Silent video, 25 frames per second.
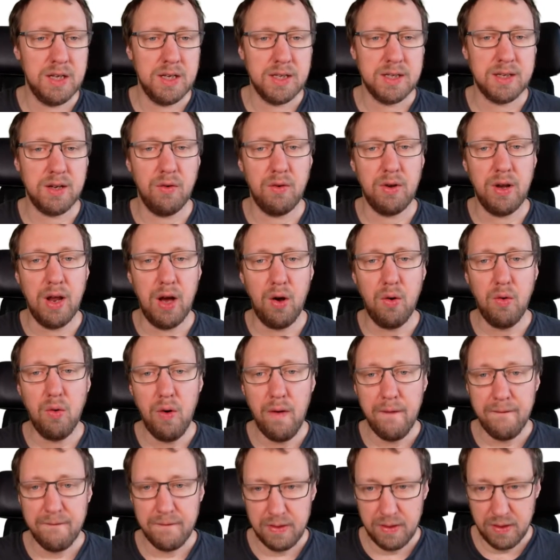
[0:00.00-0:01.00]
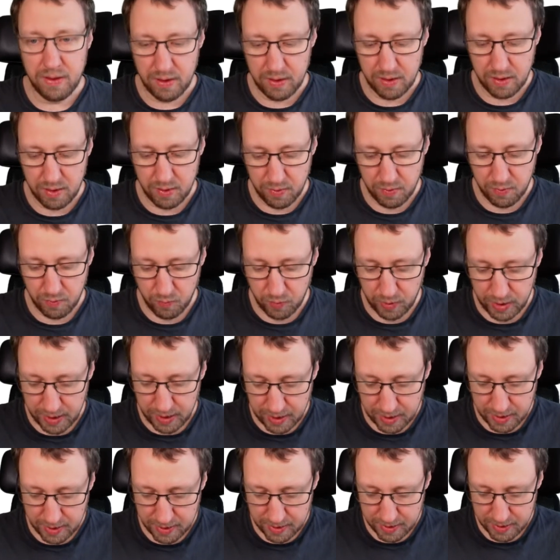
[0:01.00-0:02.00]
So now
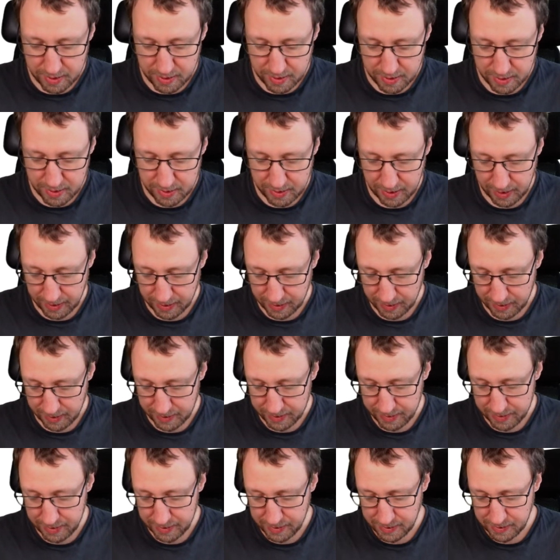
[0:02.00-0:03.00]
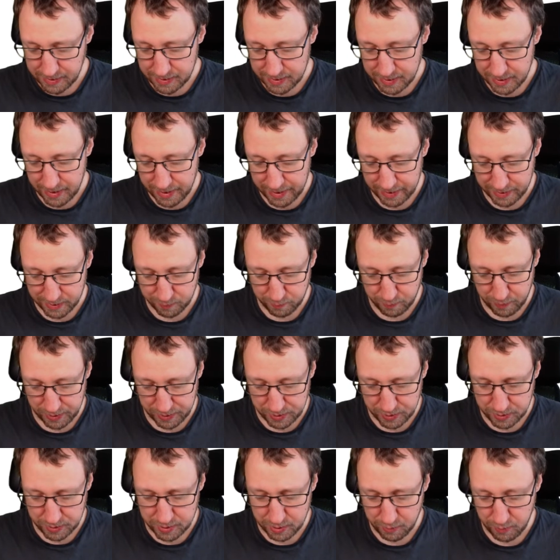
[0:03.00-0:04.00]
we take this
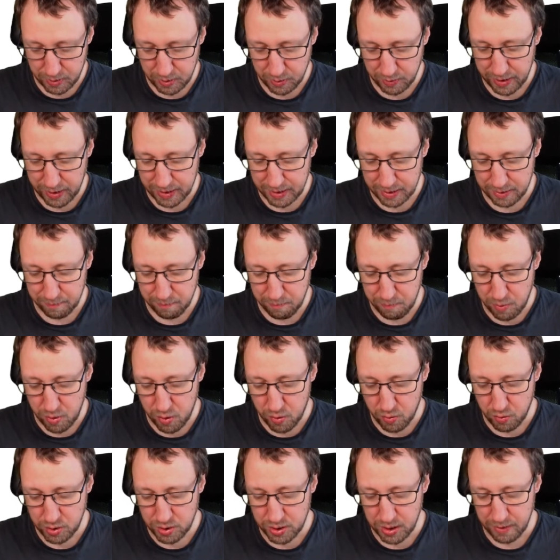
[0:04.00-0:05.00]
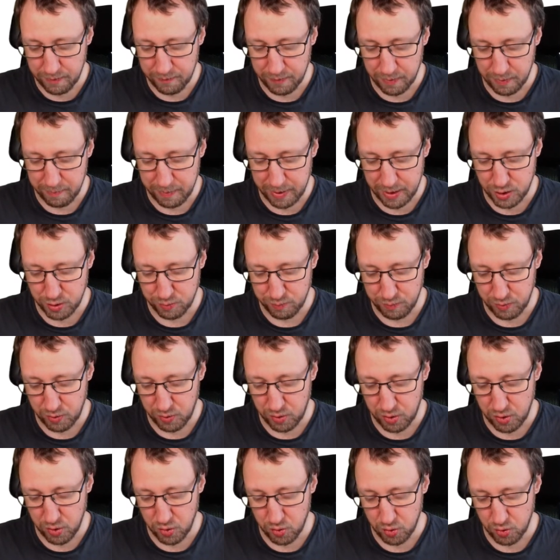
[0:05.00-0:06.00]
expression. So we look at the mutual information
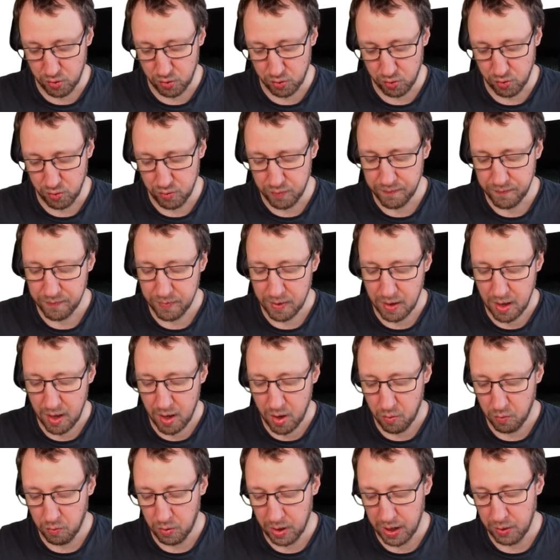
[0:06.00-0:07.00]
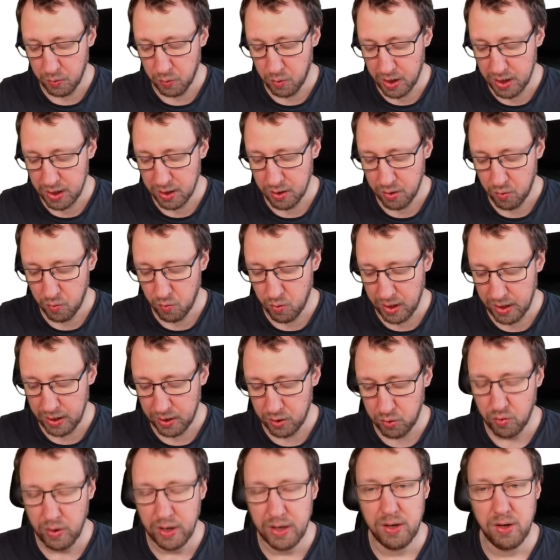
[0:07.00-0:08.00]
between U2, Y1, Y2,
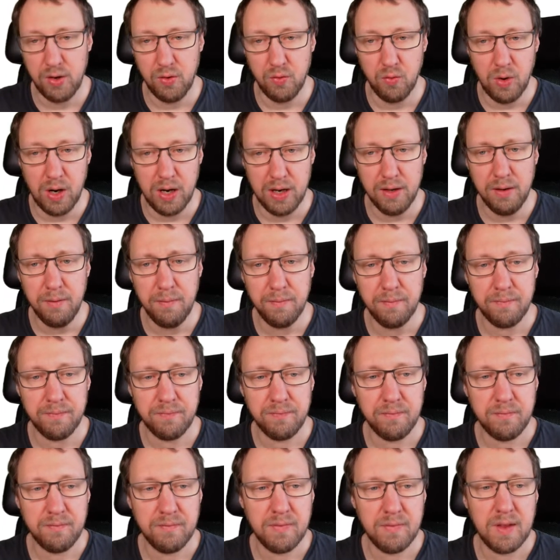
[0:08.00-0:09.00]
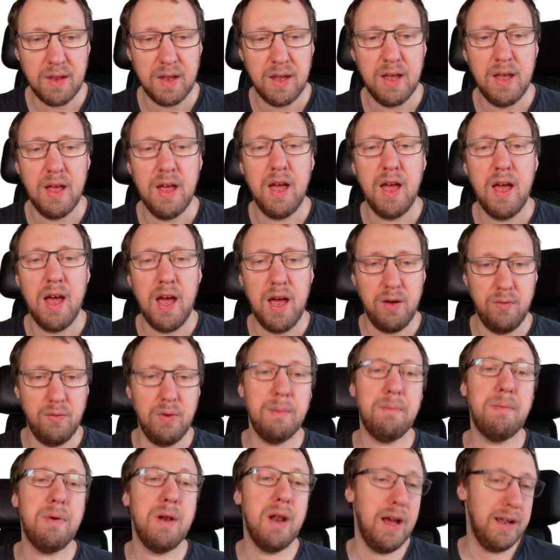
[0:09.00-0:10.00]
and U1. And we
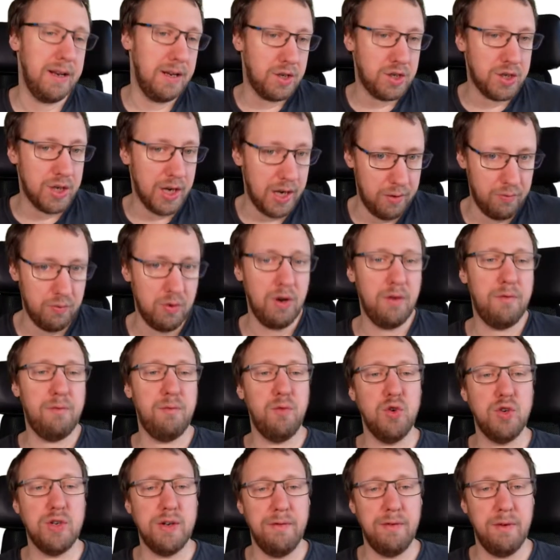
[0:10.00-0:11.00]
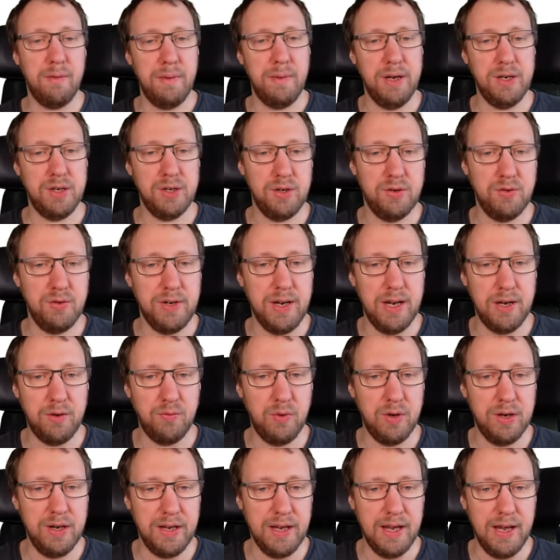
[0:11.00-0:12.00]
apply the chain rule of mutual information to that
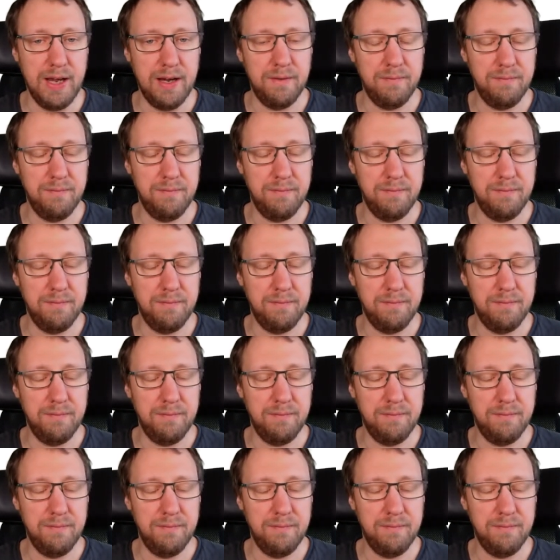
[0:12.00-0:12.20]
one again.